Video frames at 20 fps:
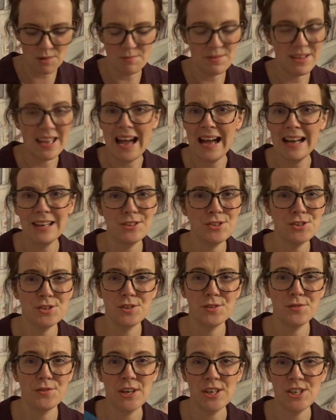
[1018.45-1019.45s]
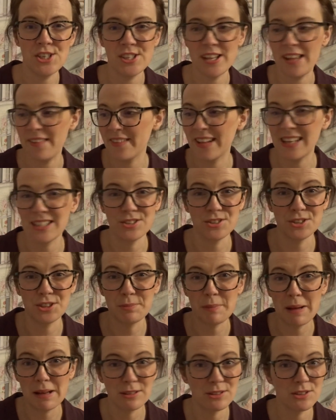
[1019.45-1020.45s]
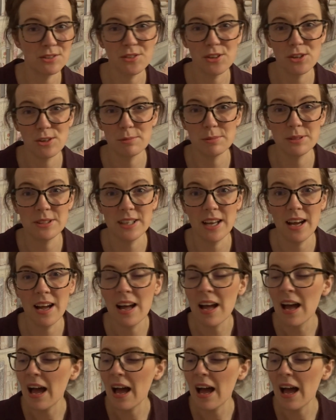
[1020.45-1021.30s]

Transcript: Yeah, it's just a fresh scent that just smells of the hubster.